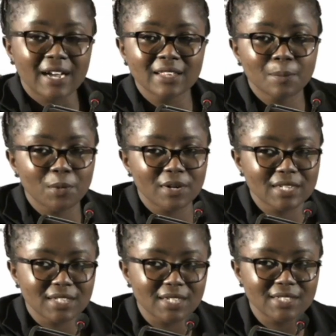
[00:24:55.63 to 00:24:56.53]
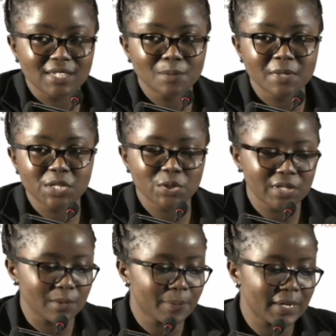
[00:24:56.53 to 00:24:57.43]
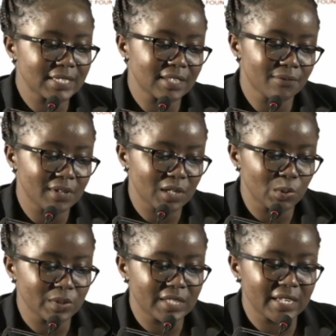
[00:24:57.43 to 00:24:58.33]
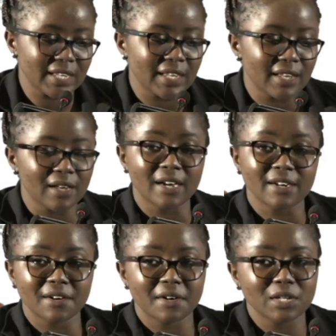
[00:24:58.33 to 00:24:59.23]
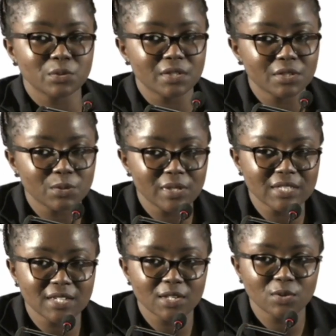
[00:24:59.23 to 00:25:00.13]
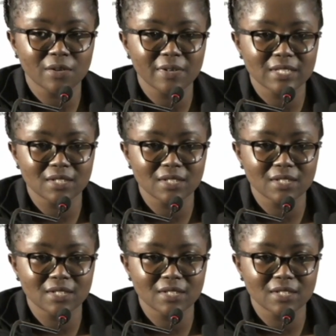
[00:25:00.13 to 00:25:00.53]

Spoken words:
Other products that I just mentioned in passive include the undergraduate students. In case you have a